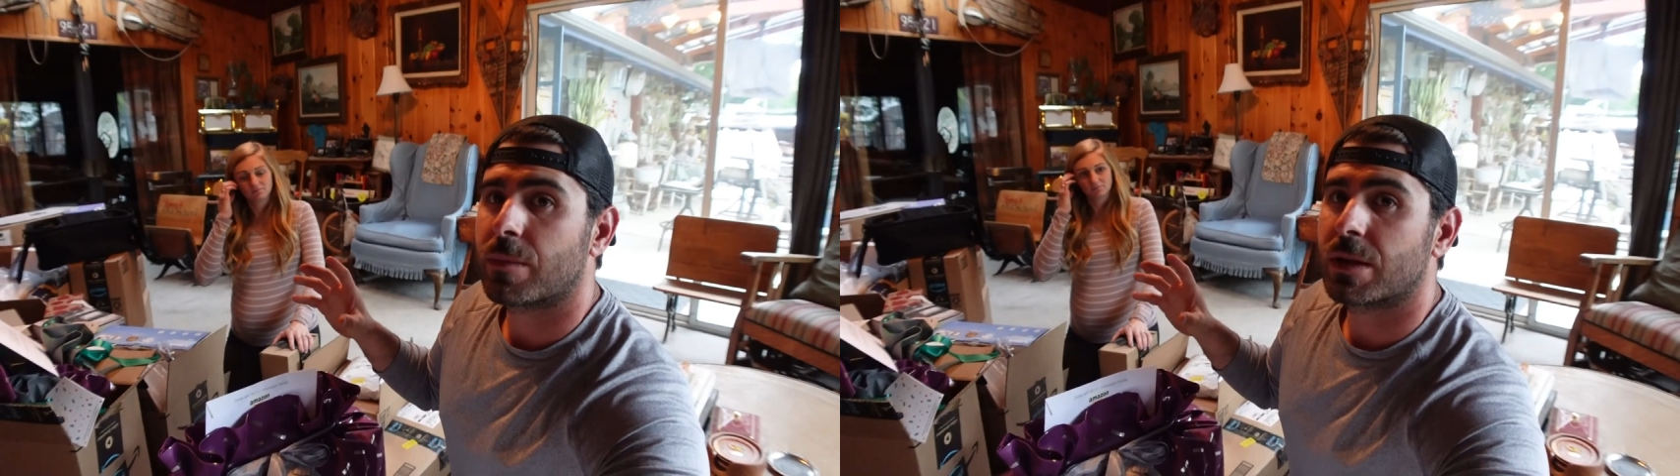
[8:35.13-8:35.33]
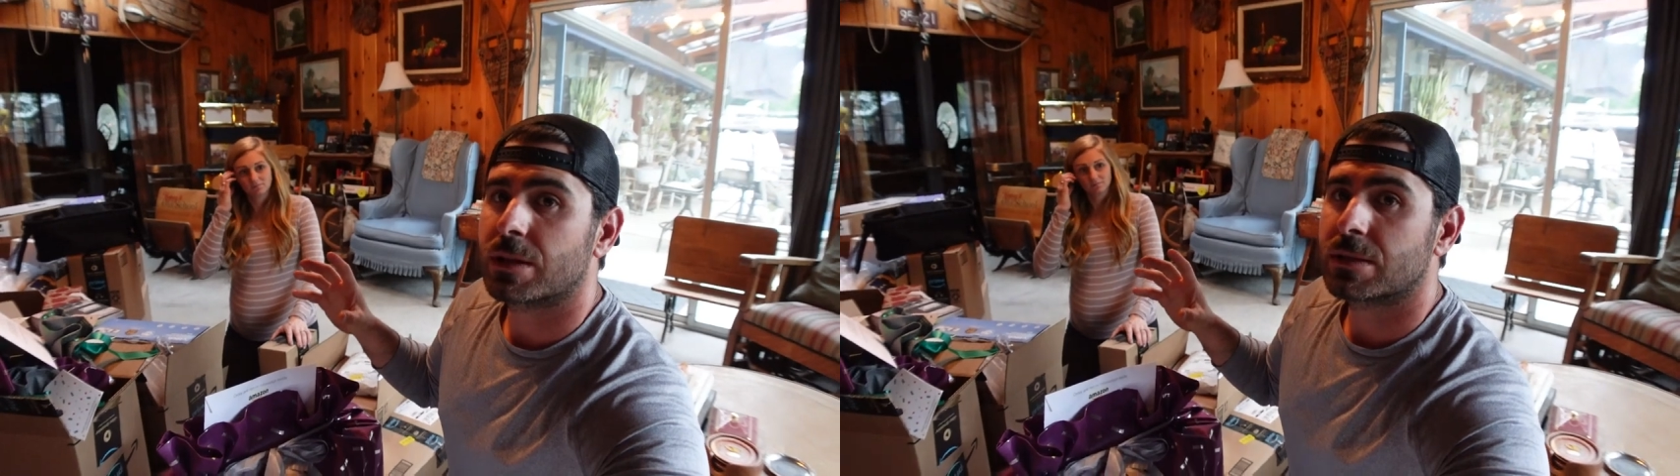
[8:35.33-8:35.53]

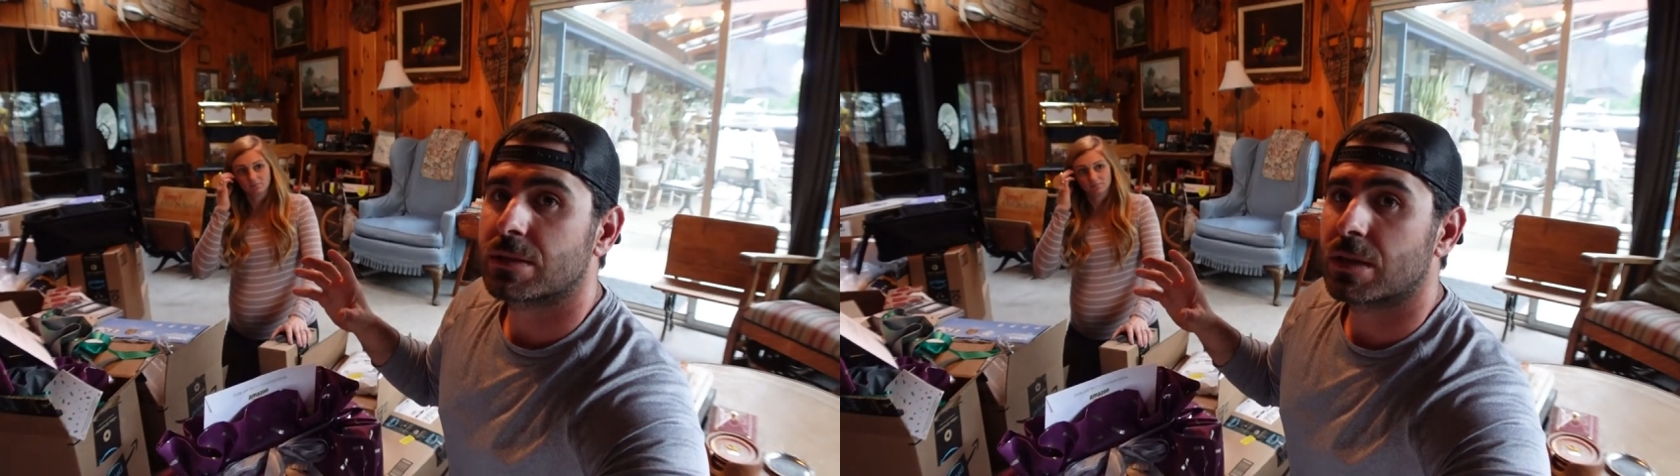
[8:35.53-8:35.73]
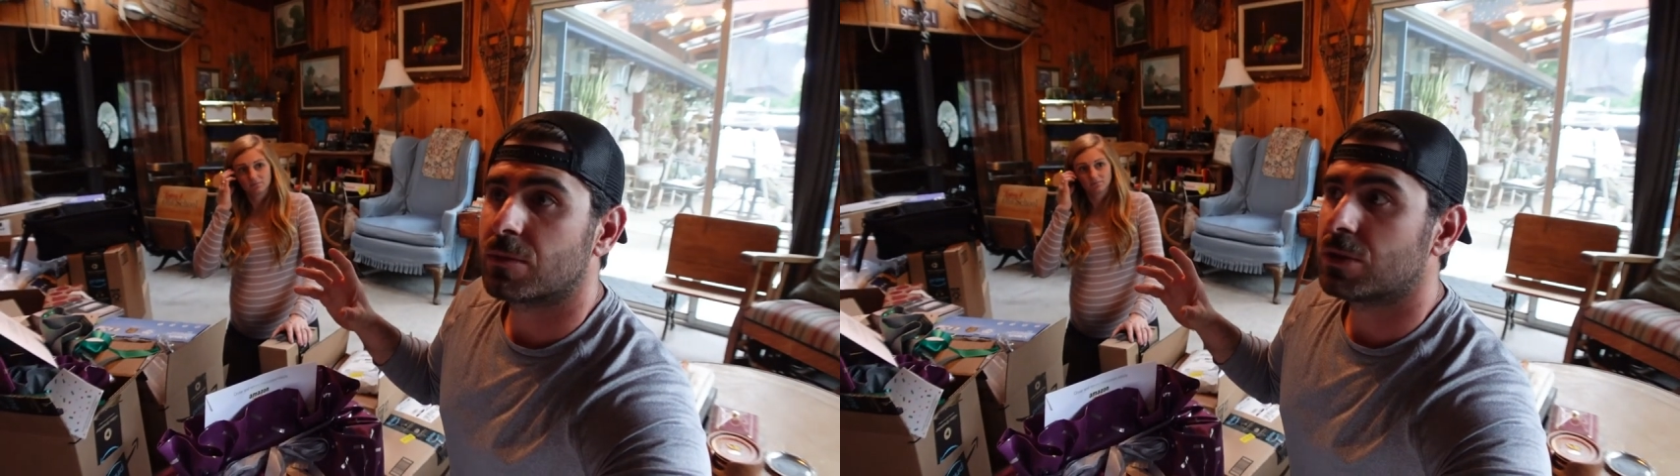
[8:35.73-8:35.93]
minutes,
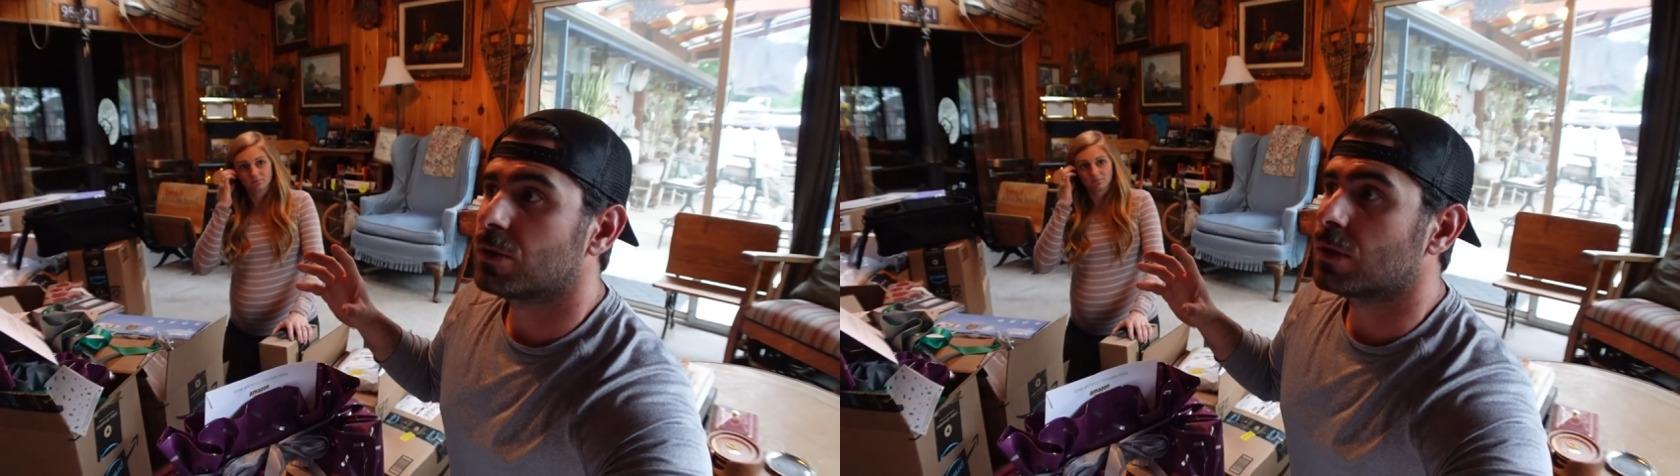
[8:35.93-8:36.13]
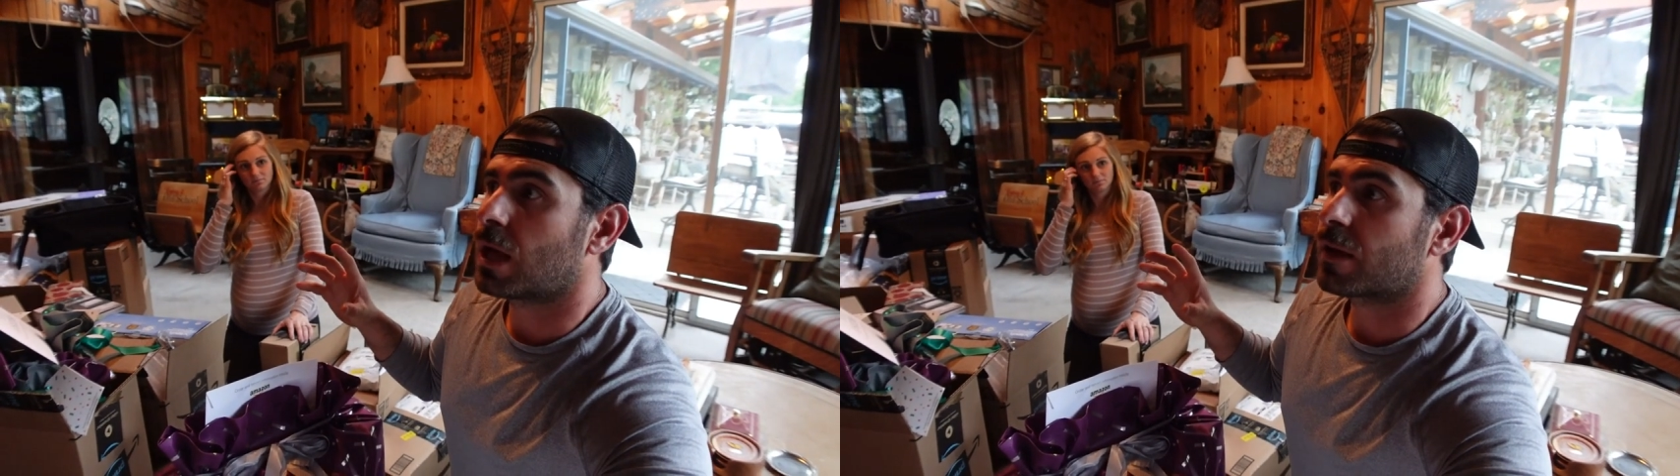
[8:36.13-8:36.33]
and we do
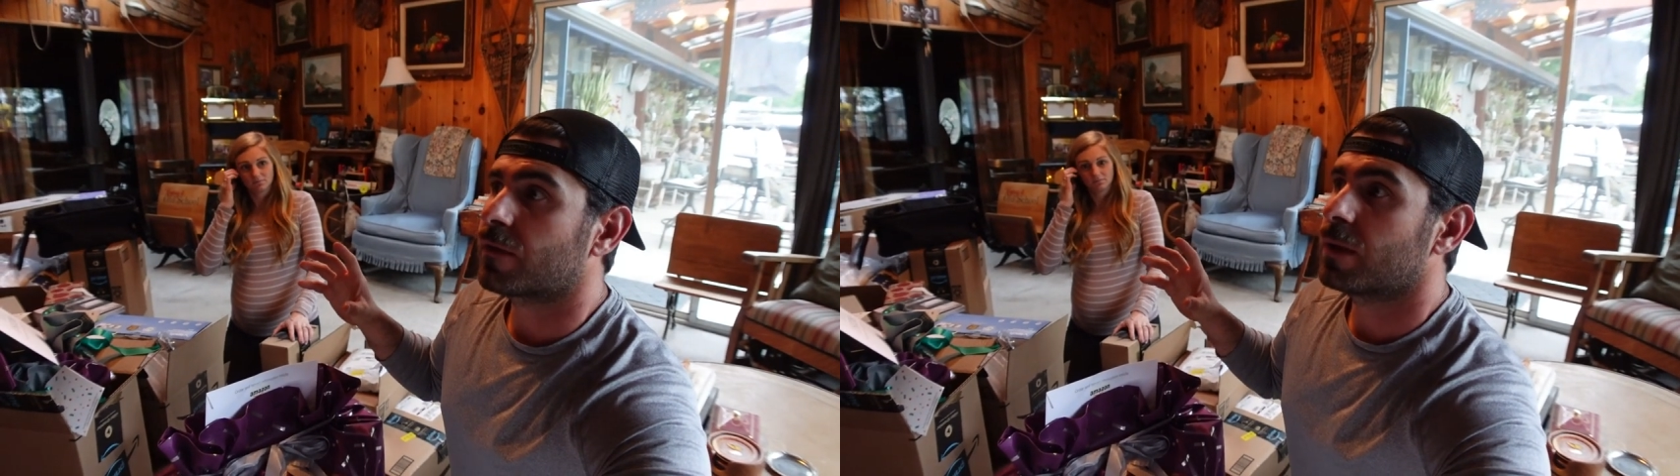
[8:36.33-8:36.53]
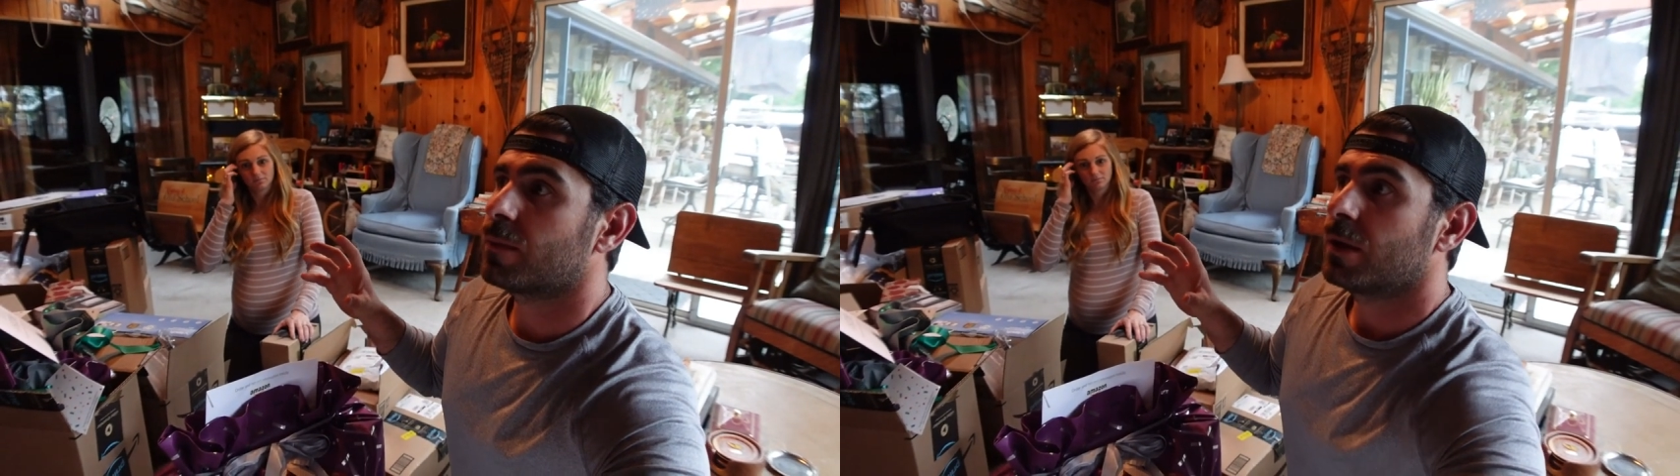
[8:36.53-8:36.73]
a lot of
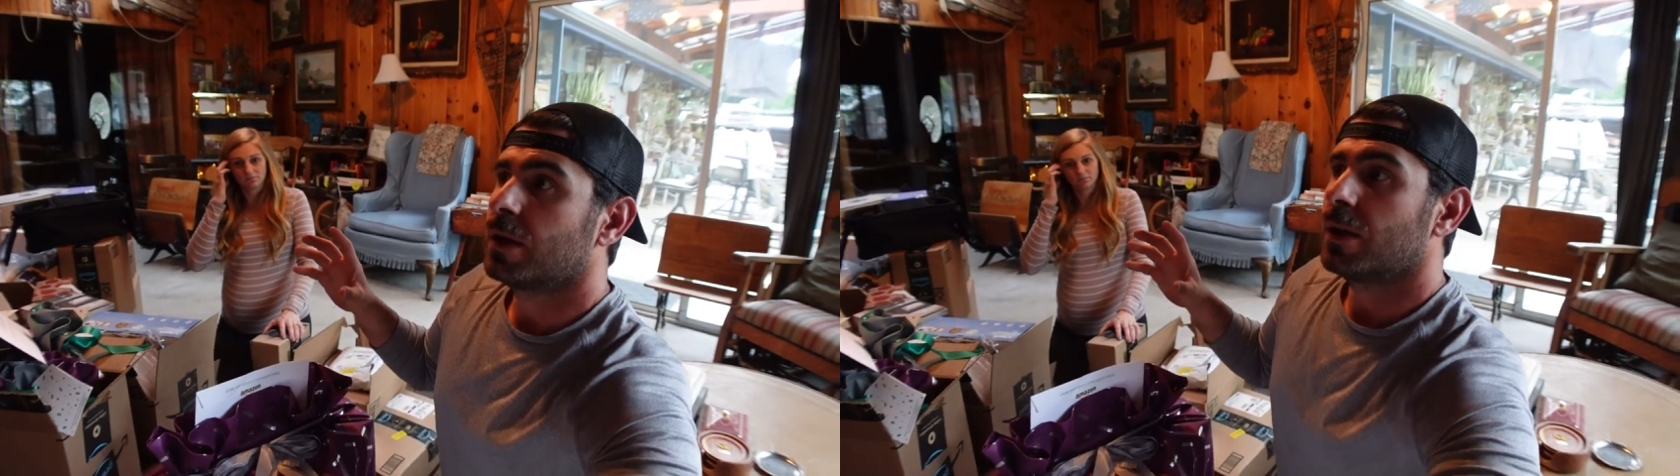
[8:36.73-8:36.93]
them.